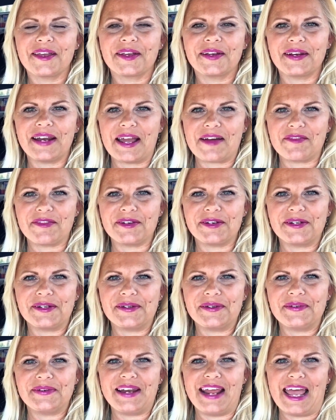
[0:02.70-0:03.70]
Good
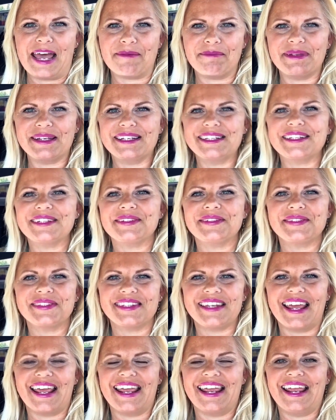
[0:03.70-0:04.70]
afternoon. Happy
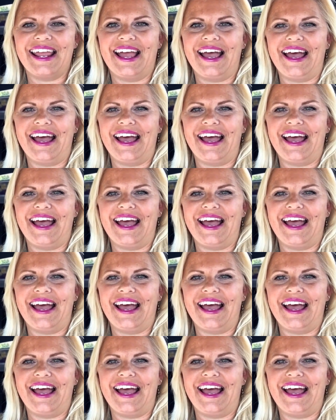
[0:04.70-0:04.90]
Tuesday.